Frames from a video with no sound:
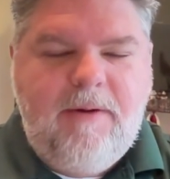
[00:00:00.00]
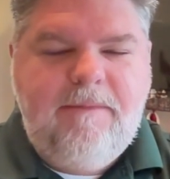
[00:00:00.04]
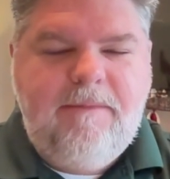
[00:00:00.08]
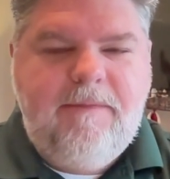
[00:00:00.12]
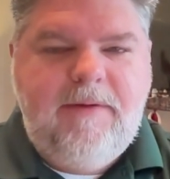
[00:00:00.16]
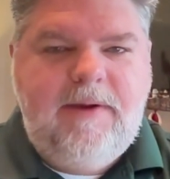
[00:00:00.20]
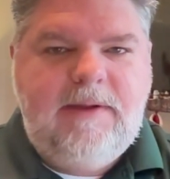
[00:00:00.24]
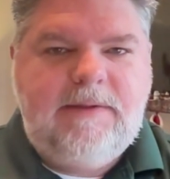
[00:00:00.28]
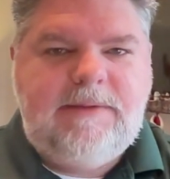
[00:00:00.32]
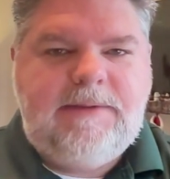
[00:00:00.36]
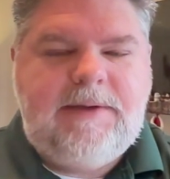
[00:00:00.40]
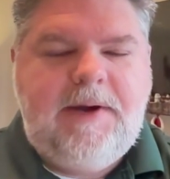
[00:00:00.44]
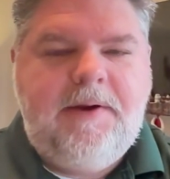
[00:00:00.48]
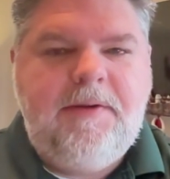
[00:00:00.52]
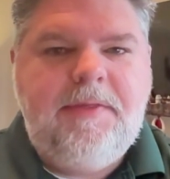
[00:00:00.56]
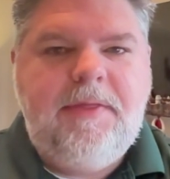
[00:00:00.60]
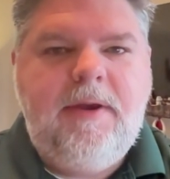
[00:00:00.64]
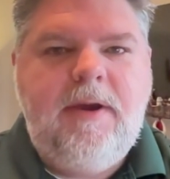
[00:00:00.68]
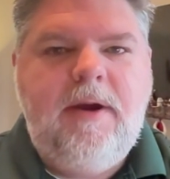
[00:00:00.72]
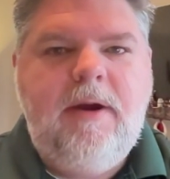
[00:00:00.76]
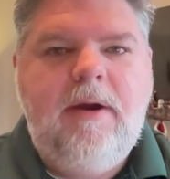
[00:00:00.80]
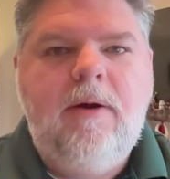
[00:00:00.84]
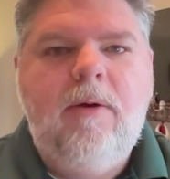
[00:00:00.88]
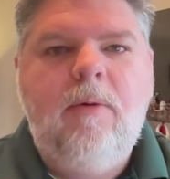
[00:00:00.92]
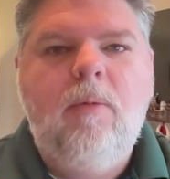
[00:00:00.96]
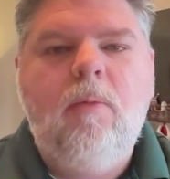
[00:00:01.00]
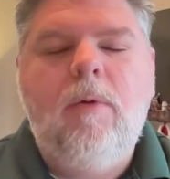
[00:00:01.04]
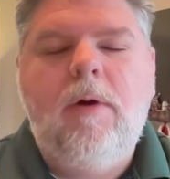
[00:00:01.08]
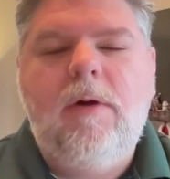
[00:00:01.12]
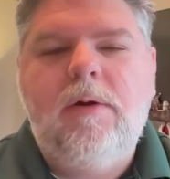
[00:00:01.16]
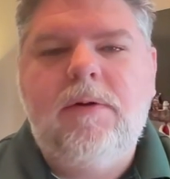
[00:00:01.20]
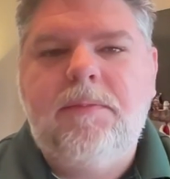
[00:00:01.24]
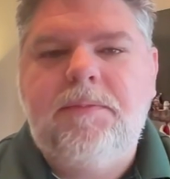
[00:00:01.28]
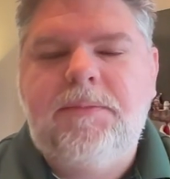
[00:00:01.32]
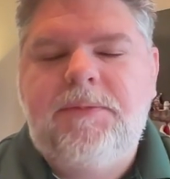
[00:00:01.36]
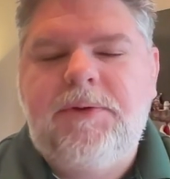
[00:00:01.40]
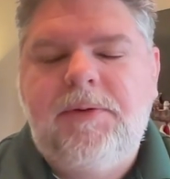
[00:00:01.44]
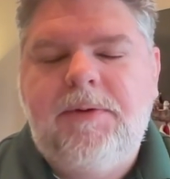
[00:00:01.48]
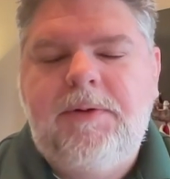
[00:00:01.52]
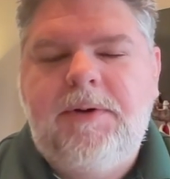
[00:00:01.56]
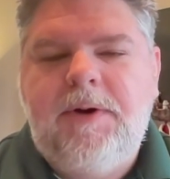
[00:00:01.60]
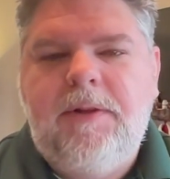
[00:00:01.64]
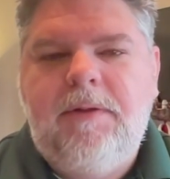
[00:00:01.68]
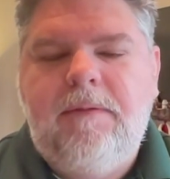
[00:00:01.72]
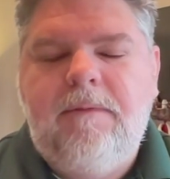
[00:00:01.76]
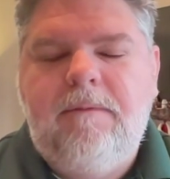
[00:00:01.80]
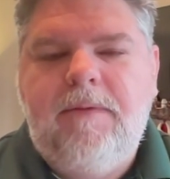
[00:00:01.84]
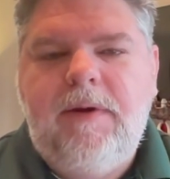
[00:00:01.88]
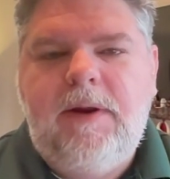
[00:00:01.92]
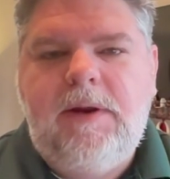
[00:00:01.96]
fans out there. Welcome to
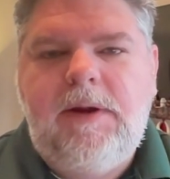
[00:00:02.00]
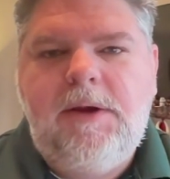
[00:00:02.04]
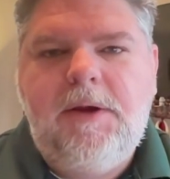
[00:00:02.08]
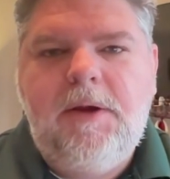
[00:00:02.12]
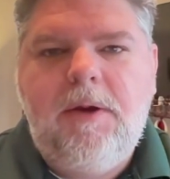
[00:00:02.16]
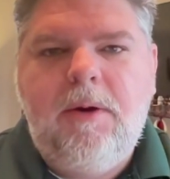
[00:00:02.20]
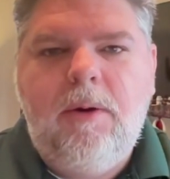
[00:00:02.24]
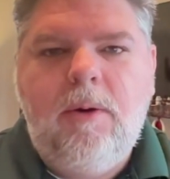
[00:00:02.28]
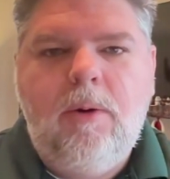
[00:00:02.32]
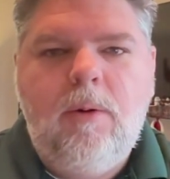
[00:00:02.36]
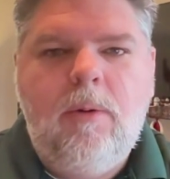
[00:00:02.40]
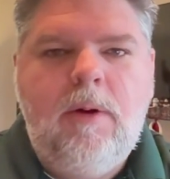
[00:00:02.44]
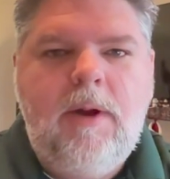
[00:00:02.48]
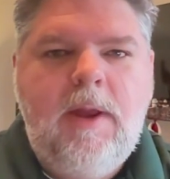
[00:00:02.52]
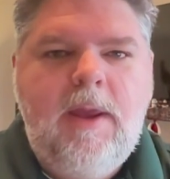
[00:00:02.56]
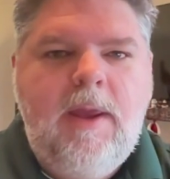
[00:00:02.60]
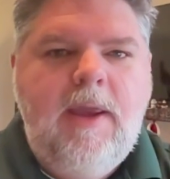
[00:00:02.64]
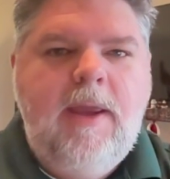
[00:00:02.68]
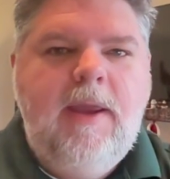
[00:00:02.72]
another video.